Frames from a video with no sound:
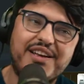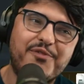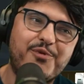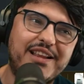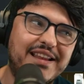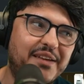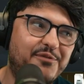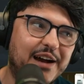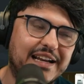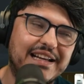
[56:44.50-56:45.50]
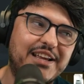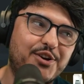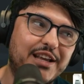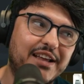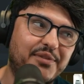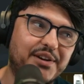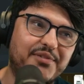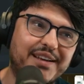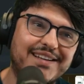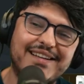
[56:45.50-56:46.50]
when they finally could get rid
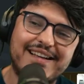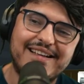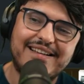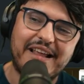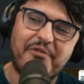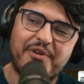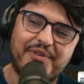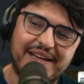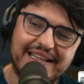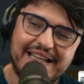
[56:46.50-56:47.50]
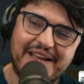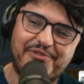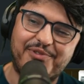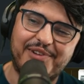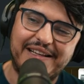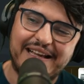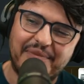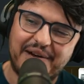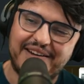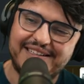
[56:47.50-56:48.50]
of it, they were really thankful,
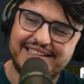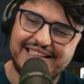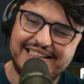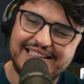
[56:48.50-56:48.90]
apparently.